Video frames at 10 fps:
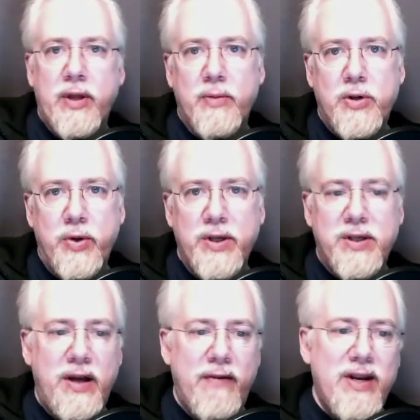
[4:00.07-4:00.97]
that between
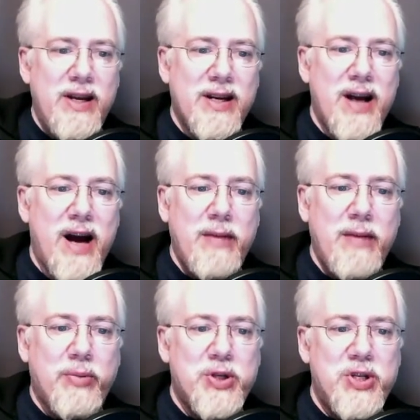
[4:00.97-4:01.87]
70 and
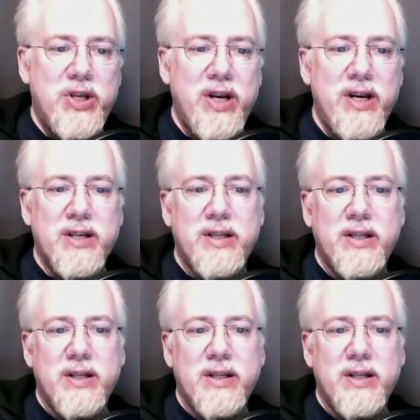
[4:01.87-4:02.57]
90%